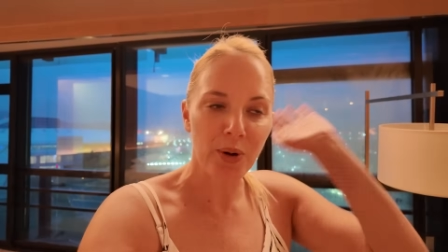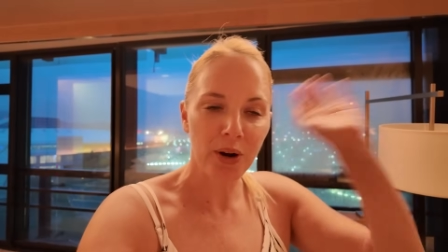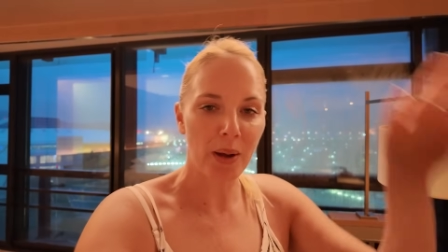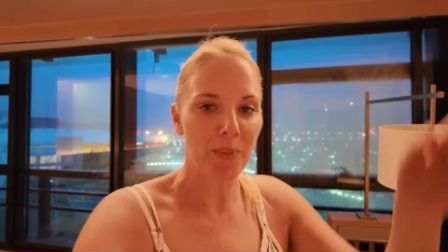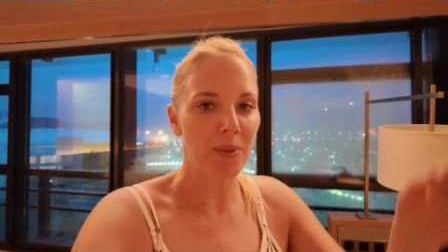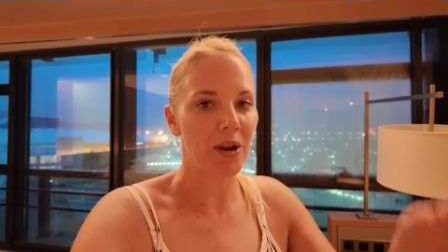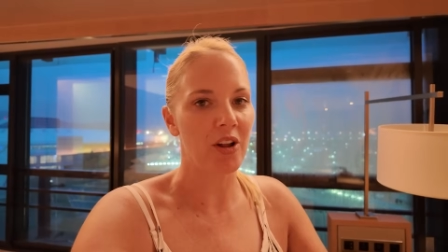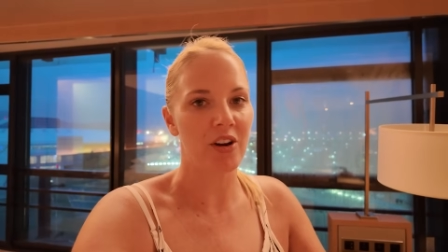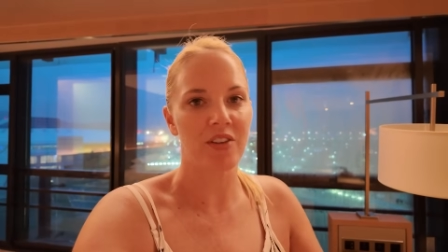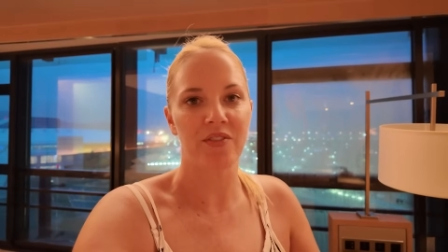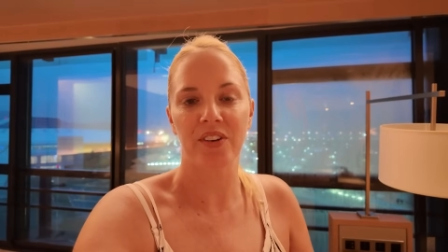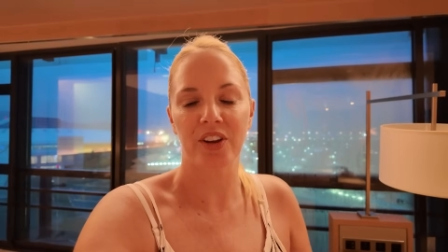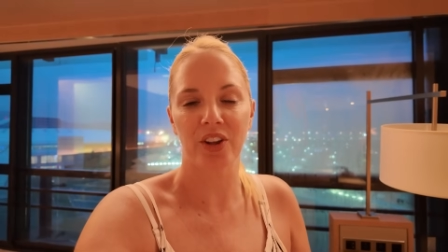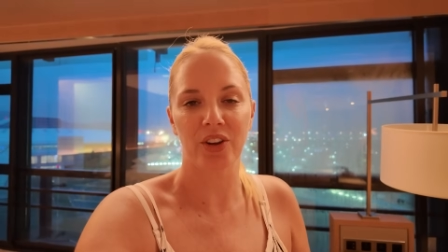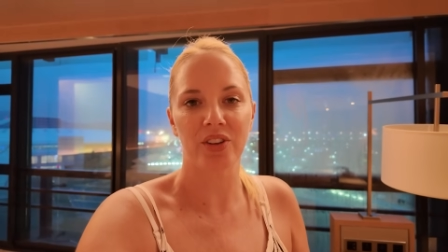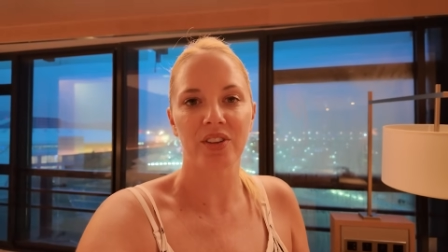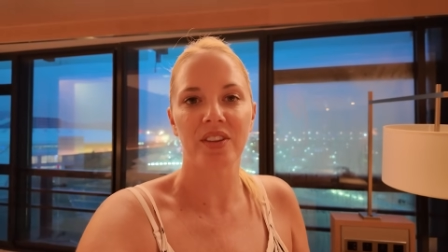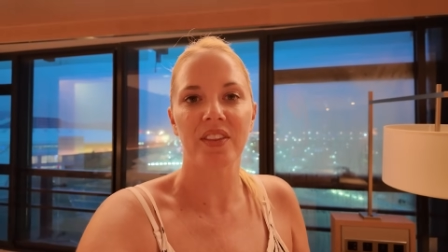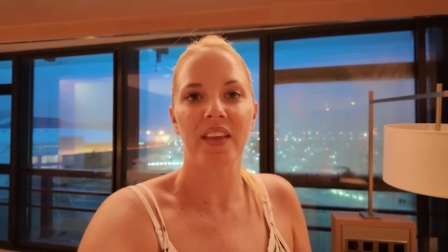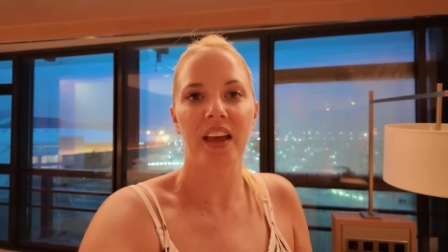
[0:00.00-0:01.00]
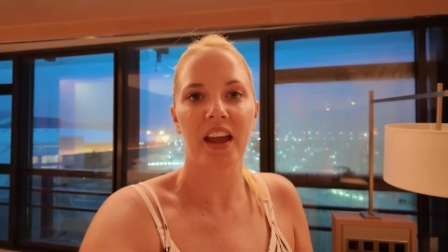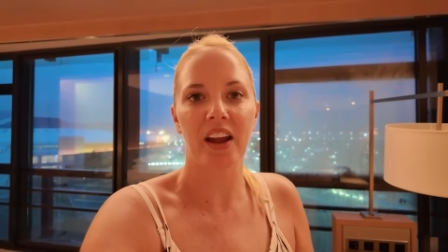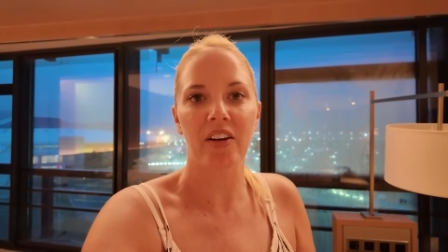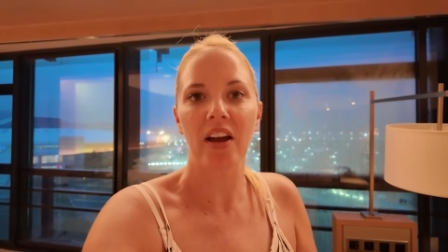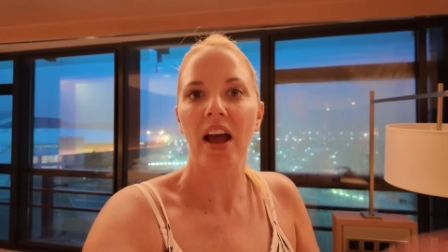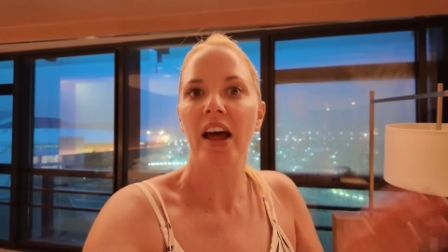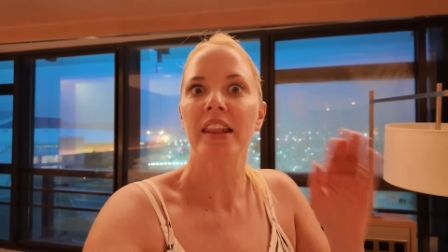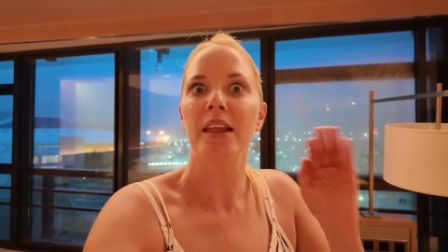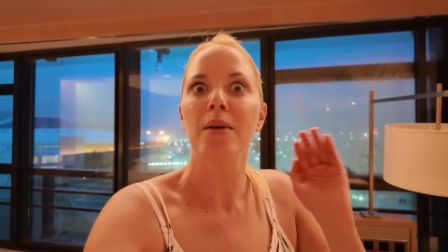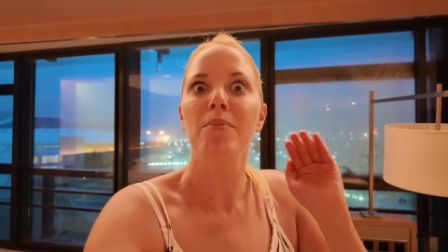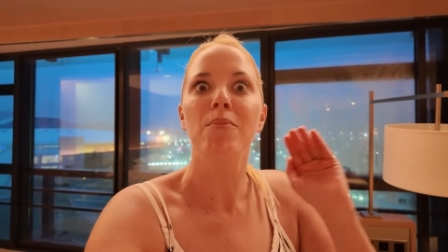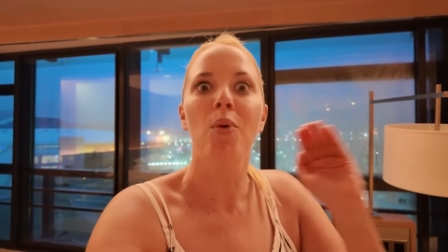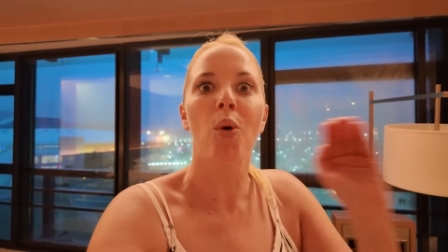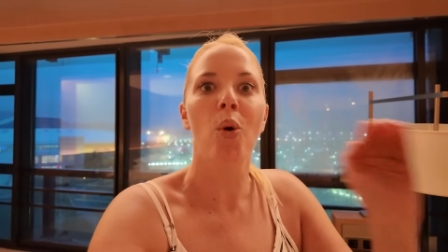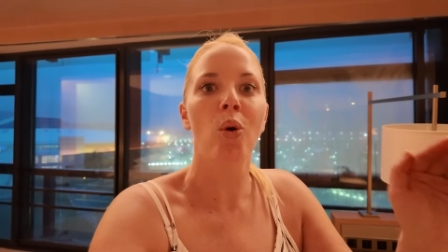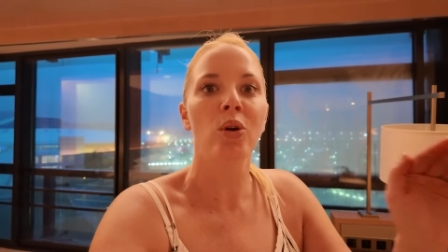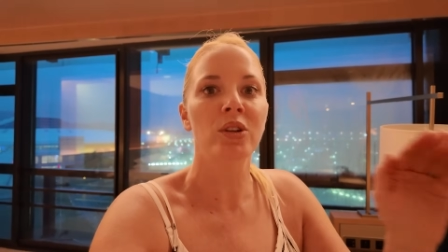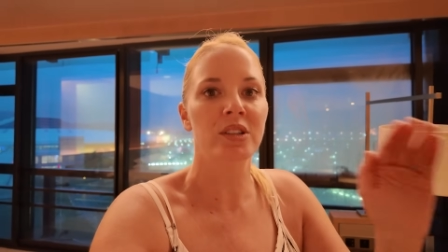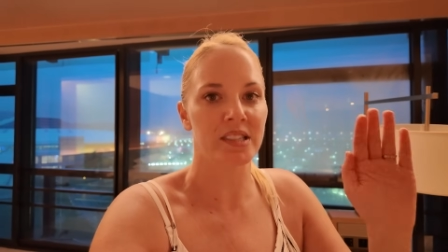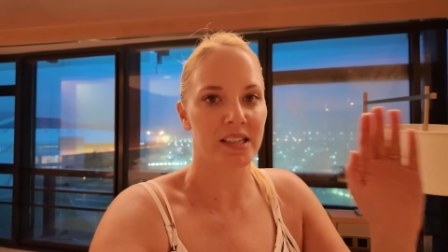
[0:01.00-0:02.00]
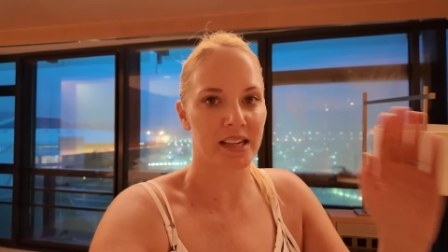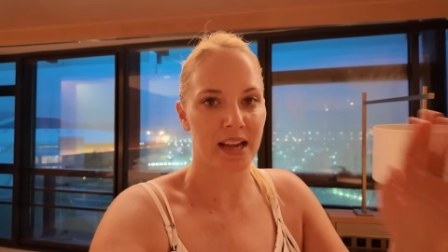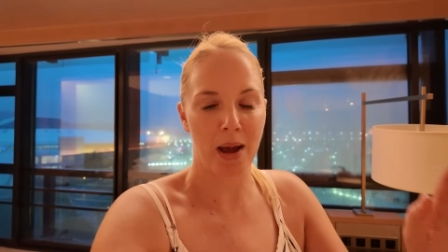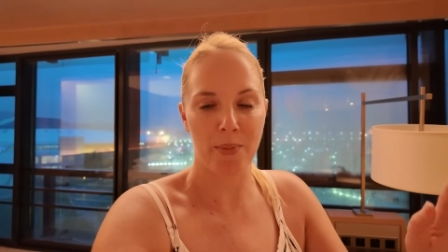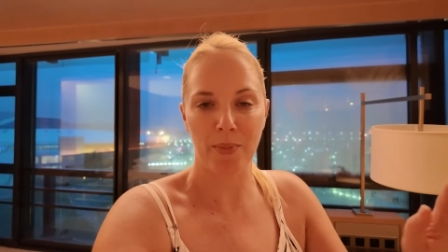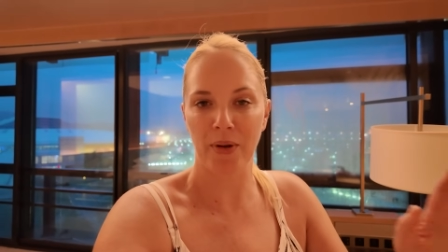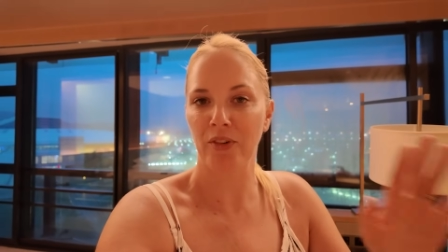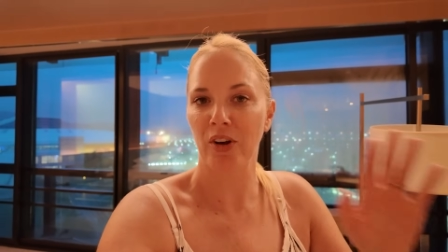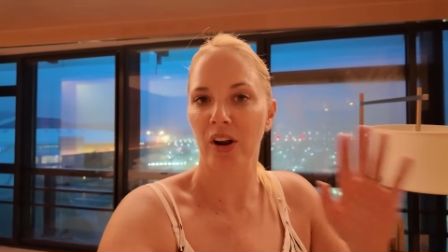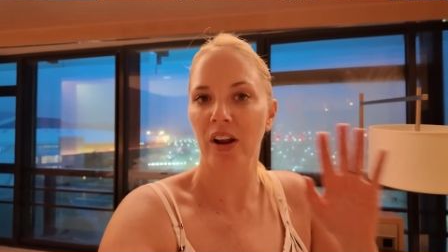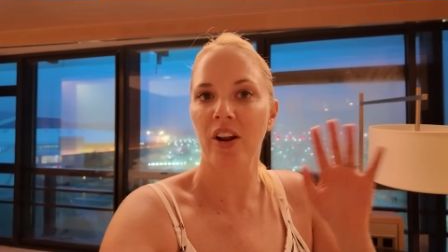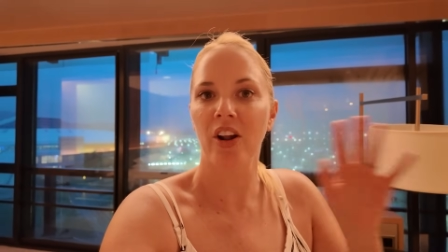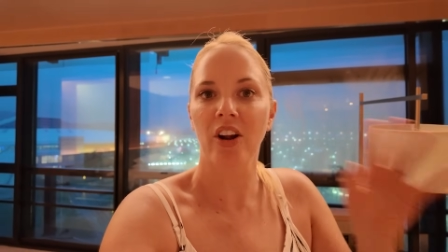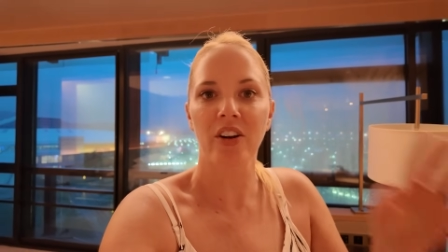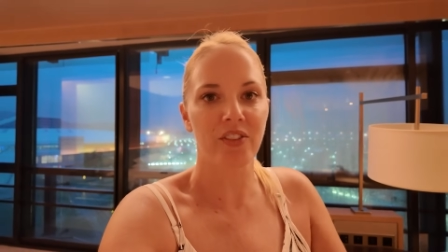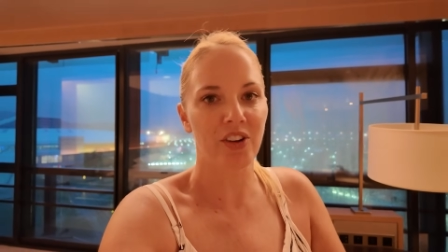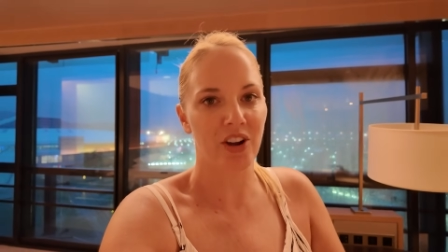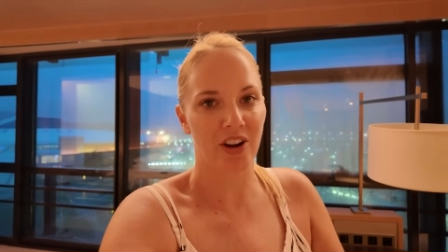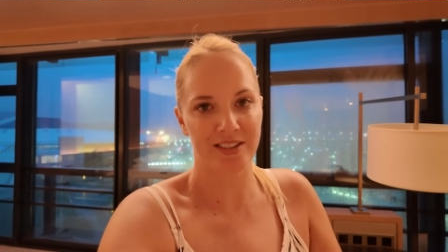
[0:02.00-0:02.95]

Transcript: put up a lot of videos there and there are more to come. I've got a lot of